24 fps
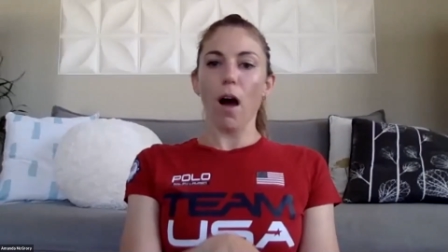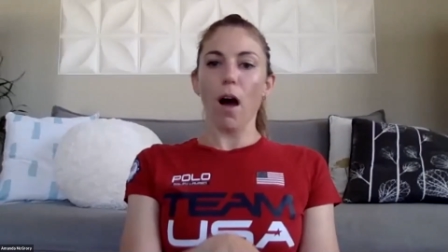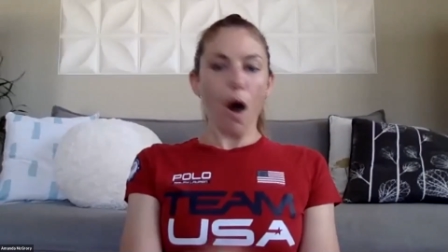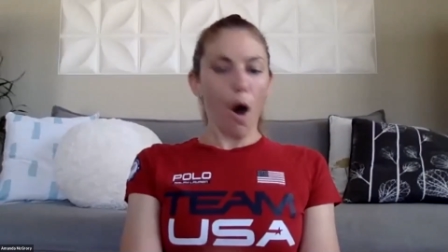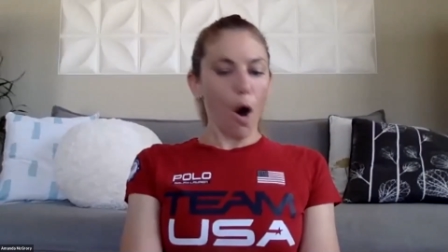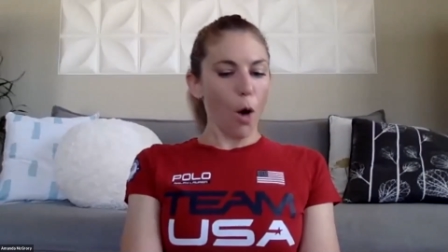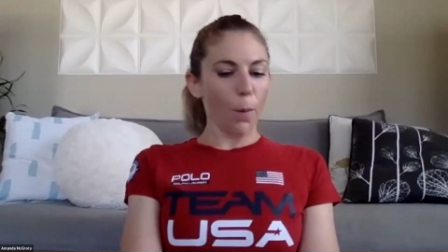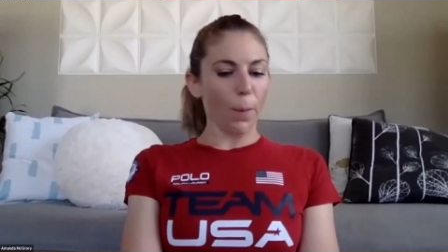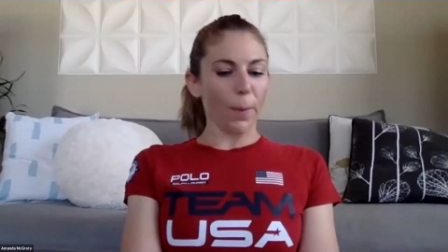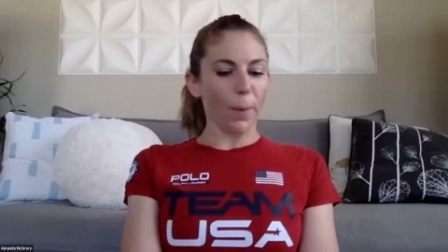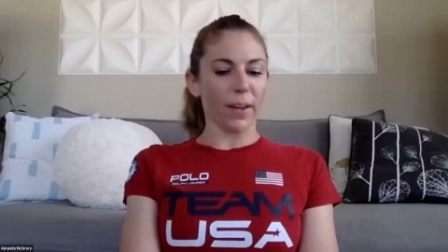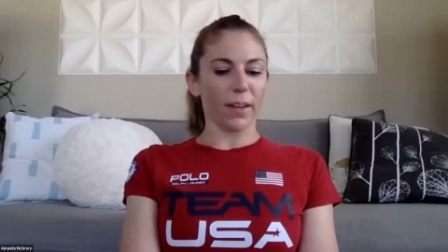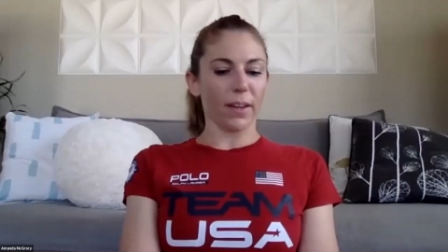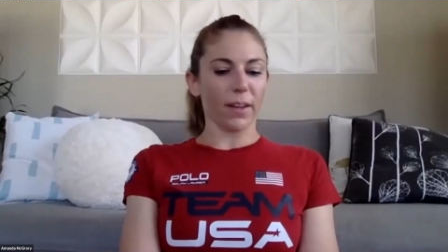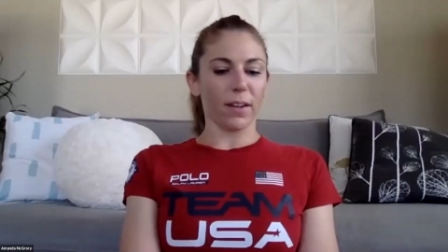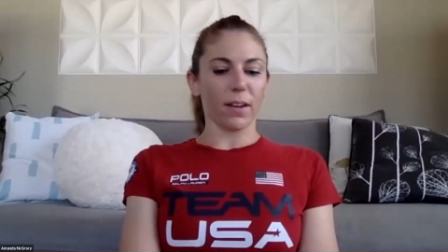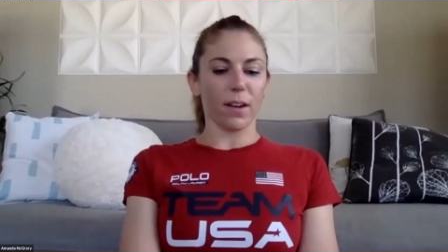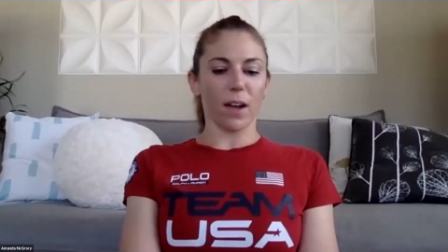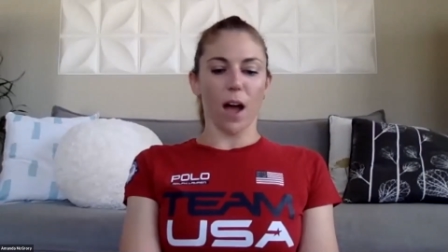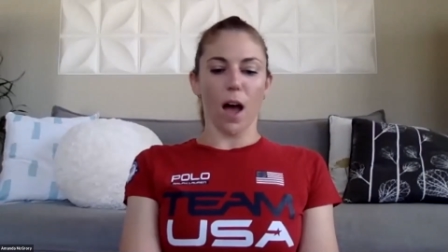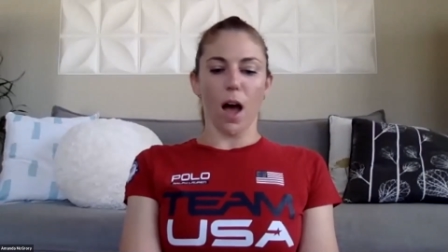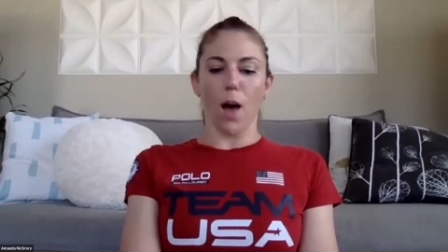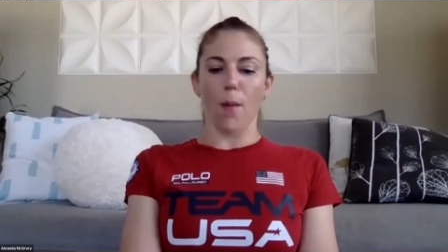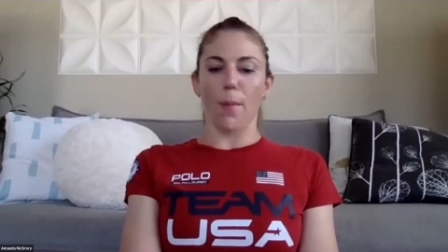open
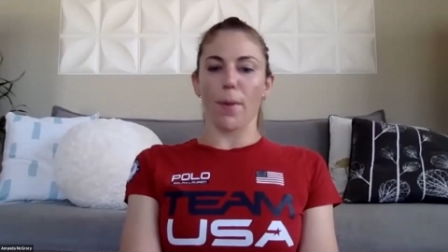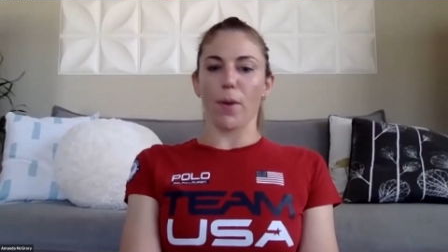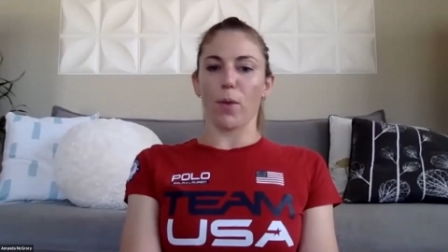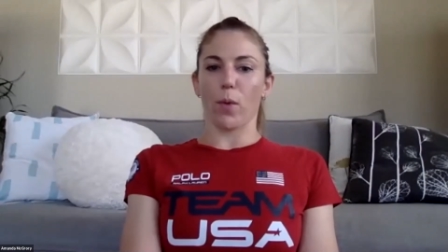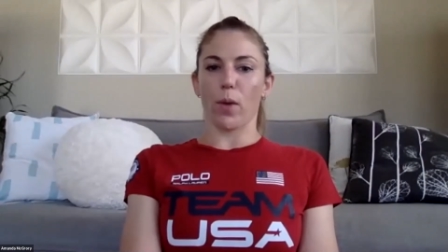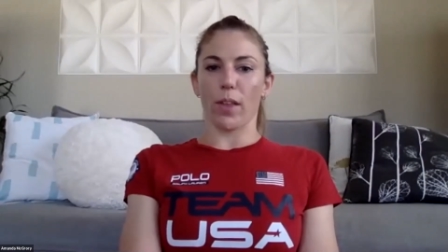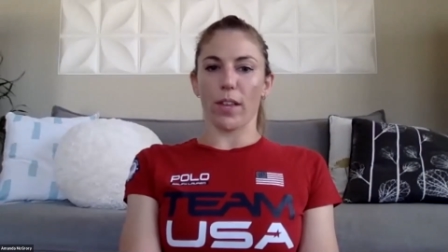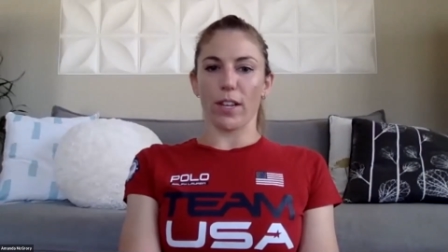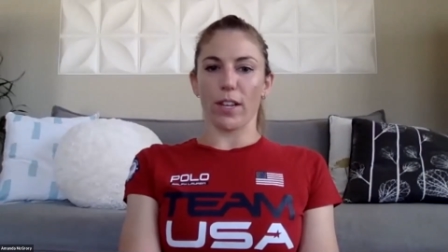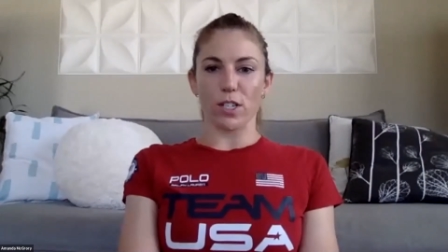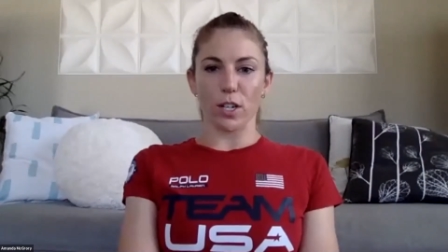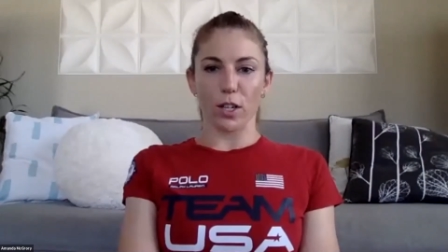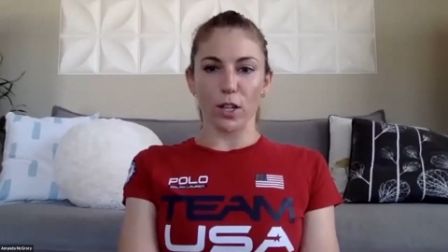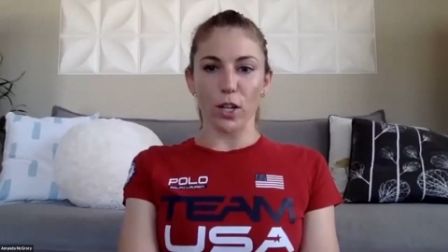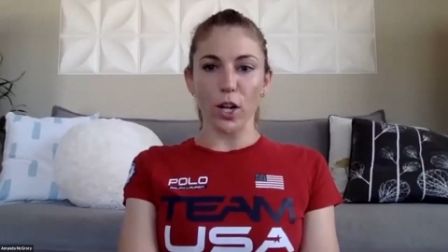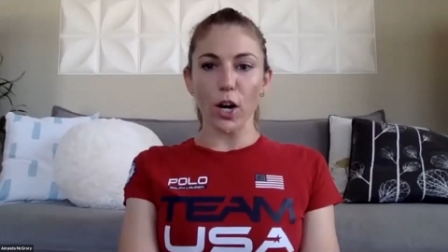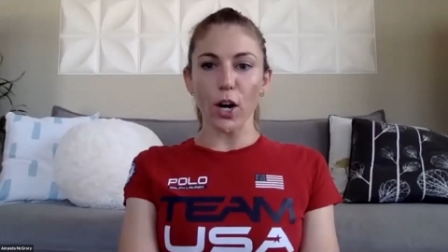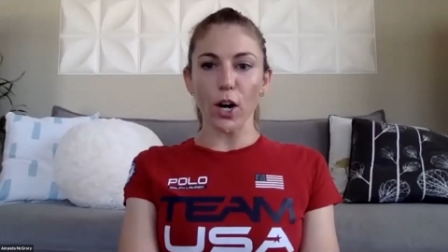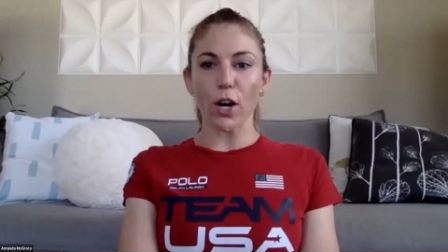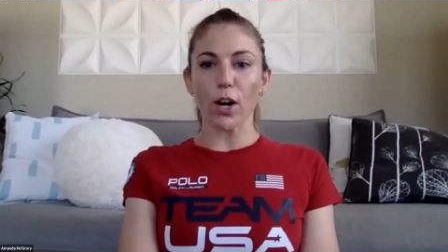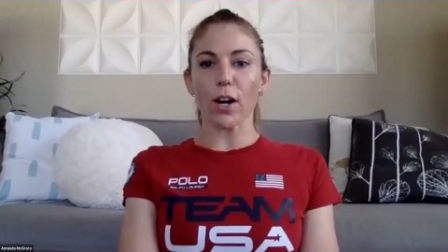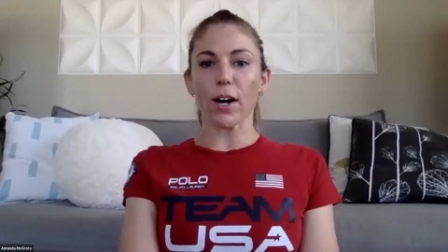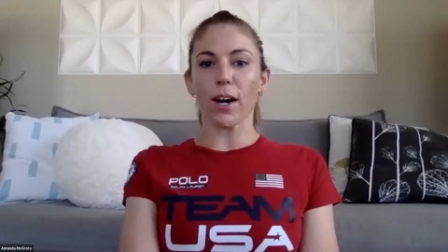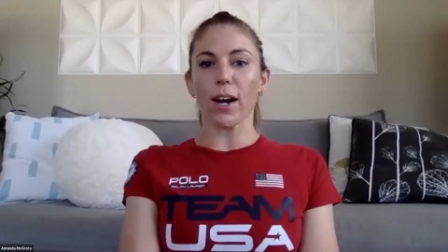and willing to
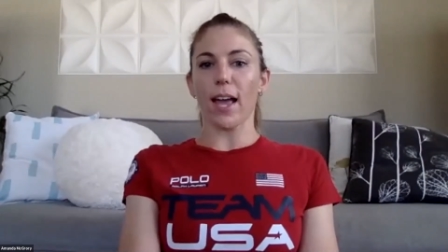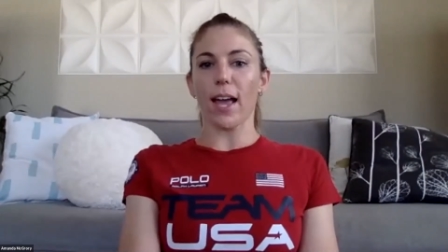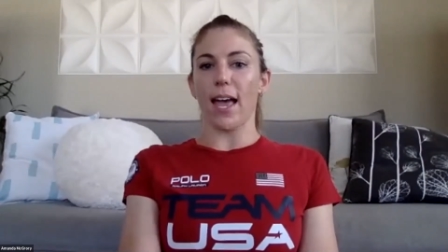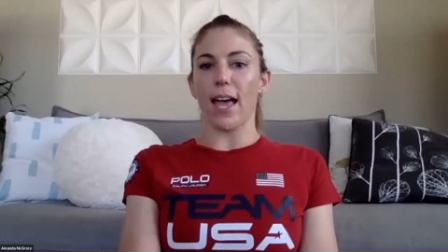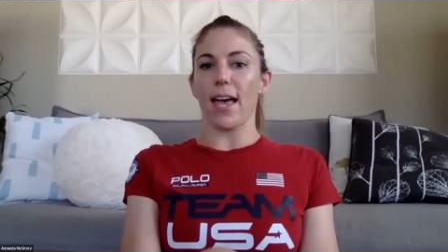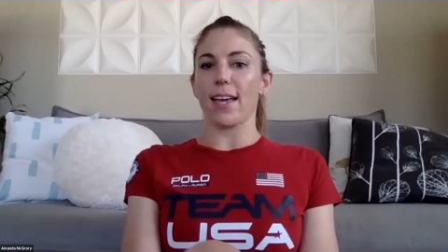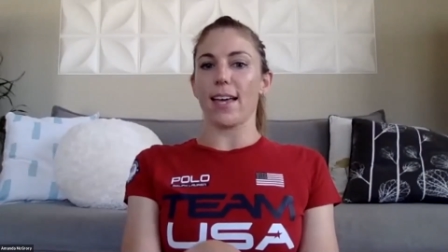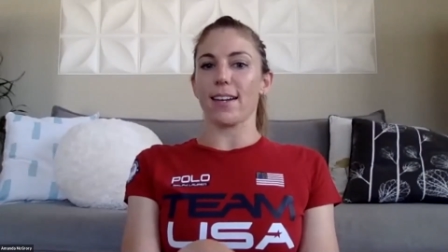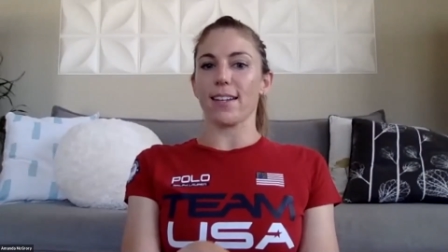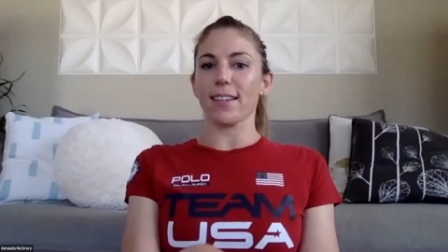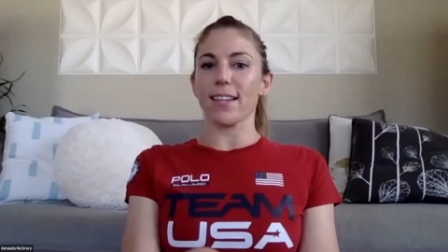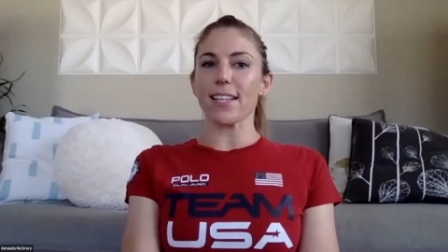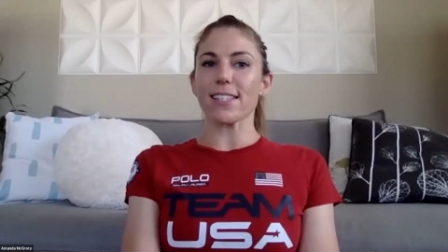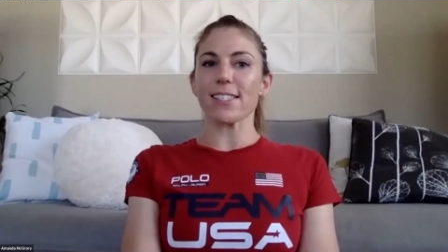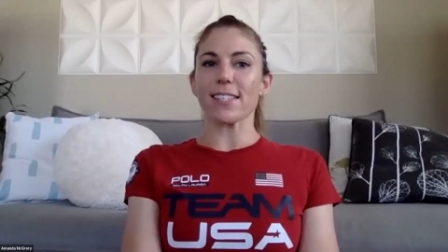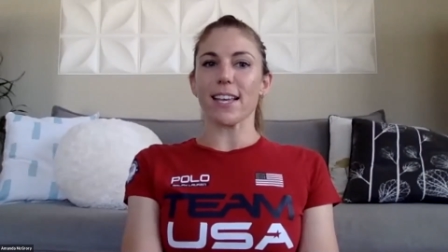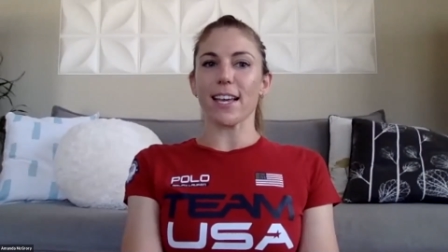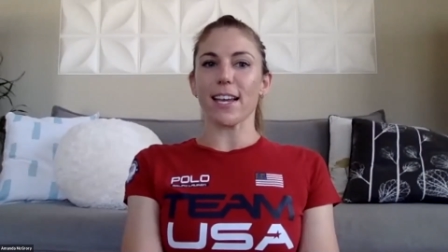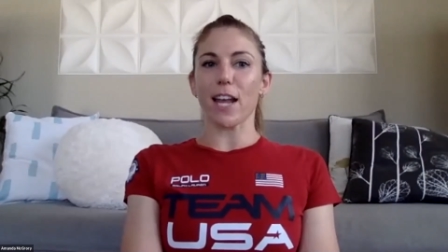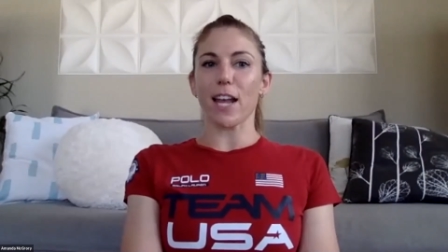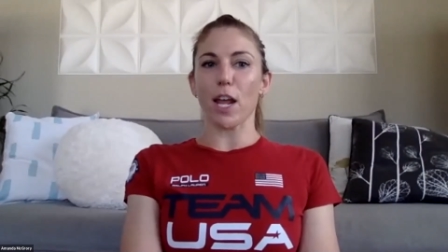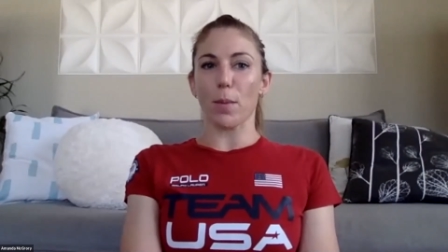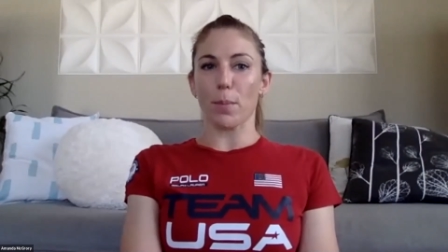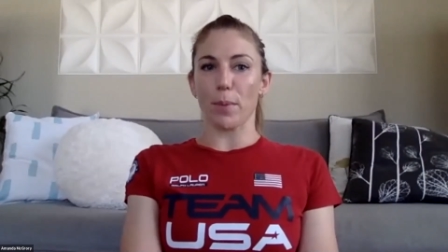learn and
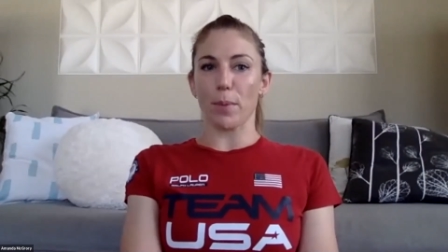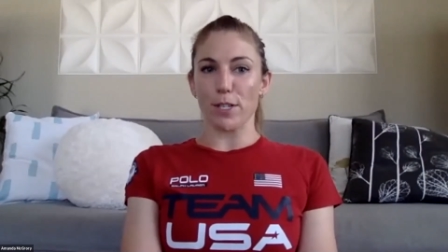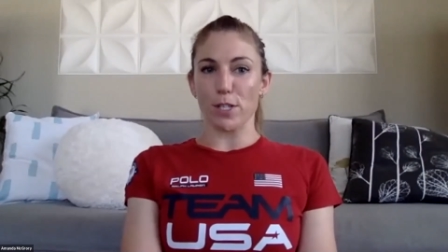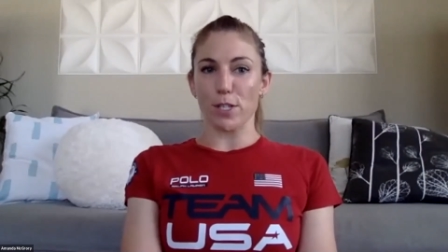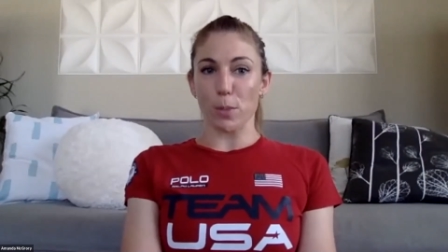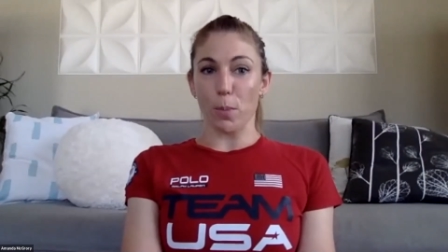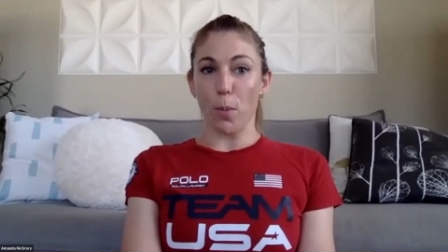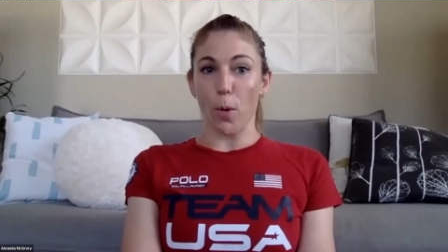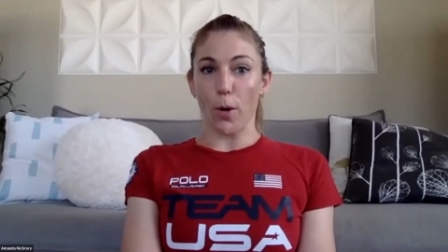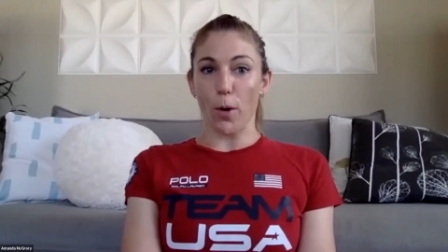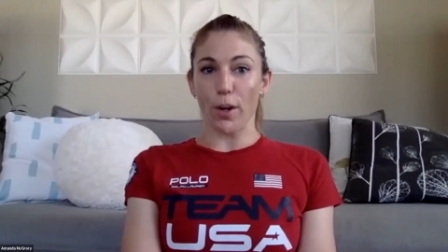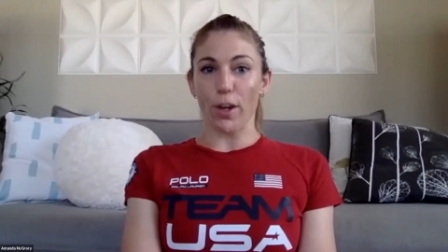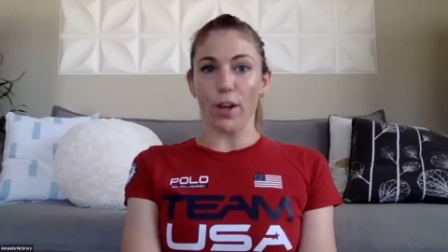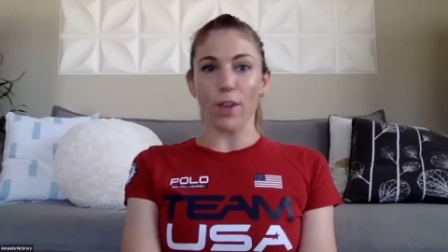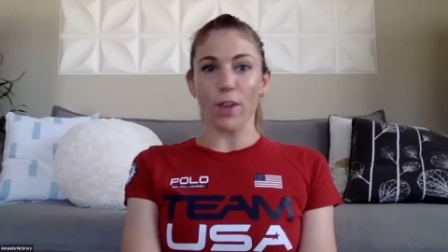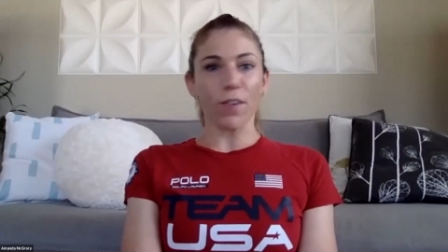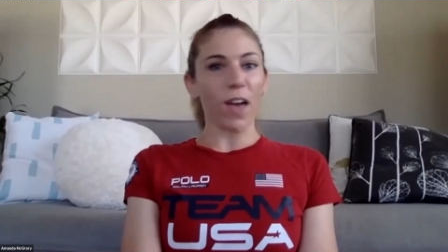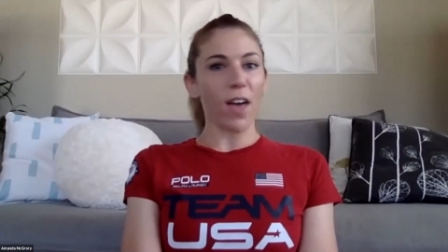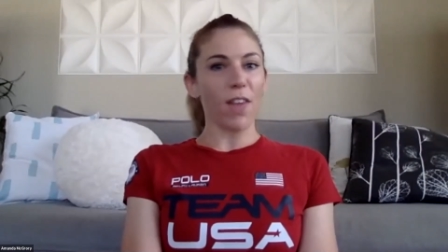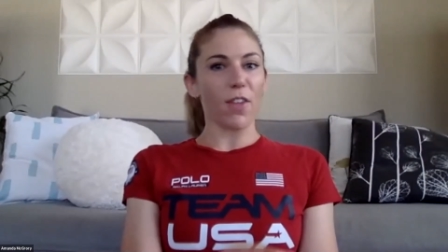listen and be supportive,